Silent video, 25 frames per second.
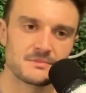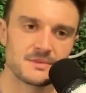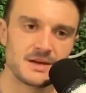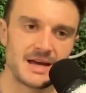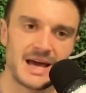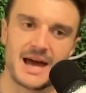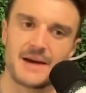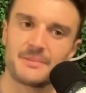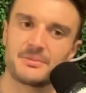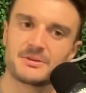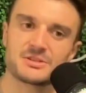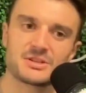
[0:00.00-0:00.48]

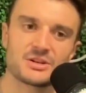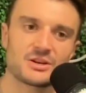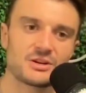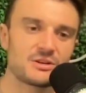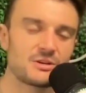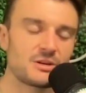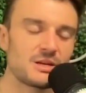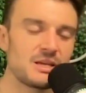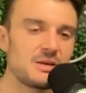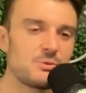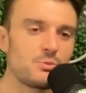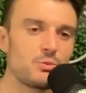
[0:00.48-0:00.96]
Habits are
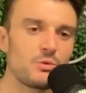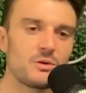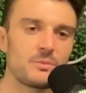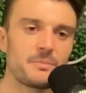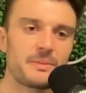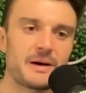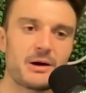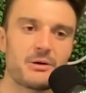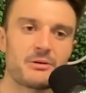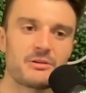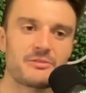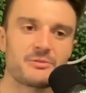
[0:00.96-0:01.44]
going to eat
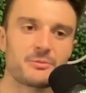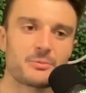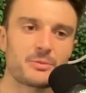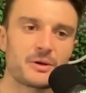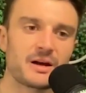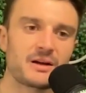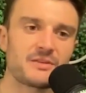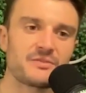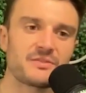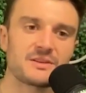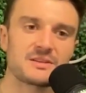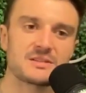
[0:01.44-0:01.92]
willpower for
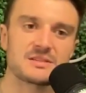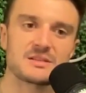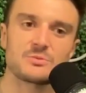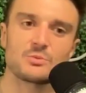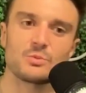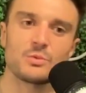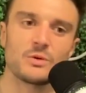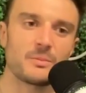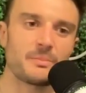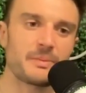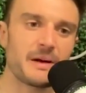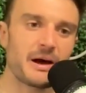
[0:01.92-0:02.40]
breakfast,
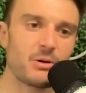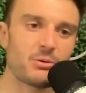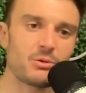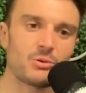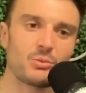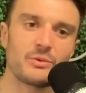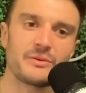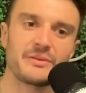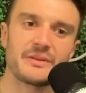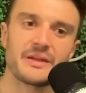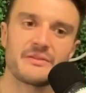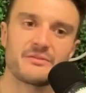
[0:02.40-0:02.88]
and willpower
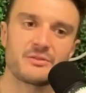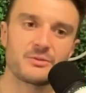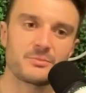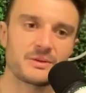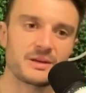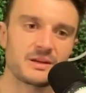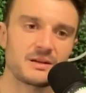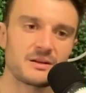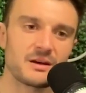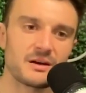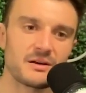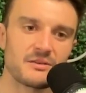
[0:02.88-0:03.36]
will never
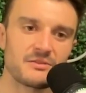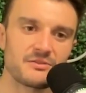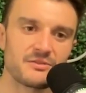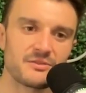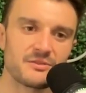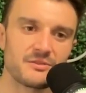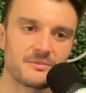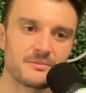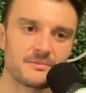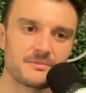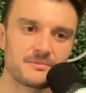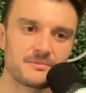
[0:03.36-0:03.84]
be enough.